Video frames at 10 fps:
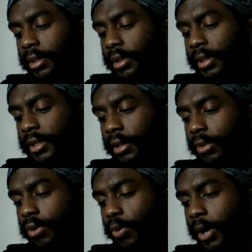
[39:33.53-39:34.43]
This is
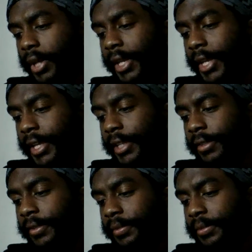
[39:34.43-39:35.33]
Luke 1
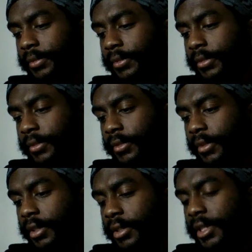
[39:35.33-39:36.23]
and
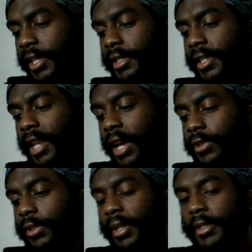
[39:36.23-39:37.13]
16. I'll
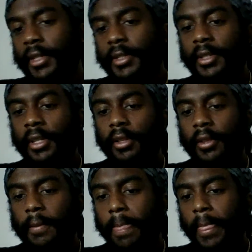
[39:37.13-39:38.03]
start at 16.
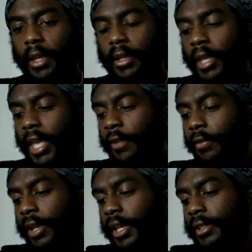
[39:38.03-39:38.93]
It
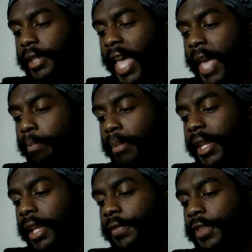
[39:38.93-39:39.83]
reads, and
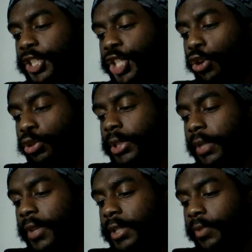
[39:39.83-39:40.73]
many of the children
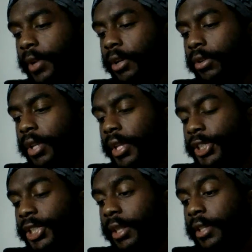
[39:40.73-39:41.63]
of Israel
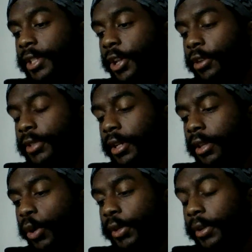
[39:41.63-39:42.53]
shall return to the
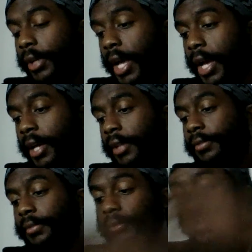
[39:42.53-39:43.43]
Lord their God.
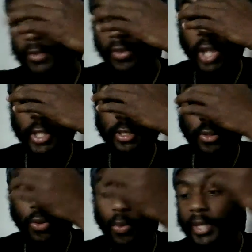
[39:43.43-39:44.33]
Right? This is
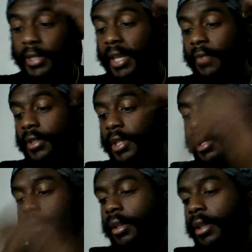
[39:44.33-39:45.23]
Luke 1 and
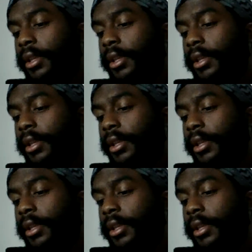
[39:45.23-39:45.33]
17.